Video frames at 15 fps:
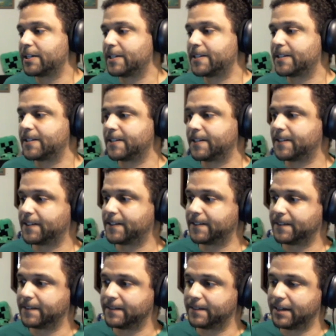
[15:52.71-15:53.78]
All right
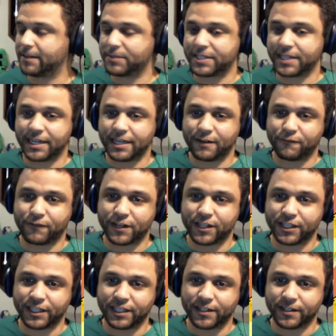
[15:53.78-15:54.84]
standing in front
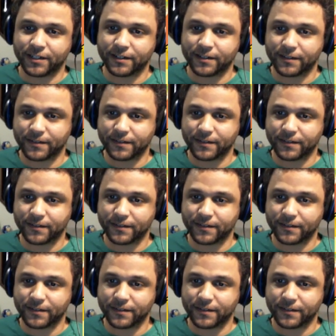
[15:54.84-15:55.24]
of the leader.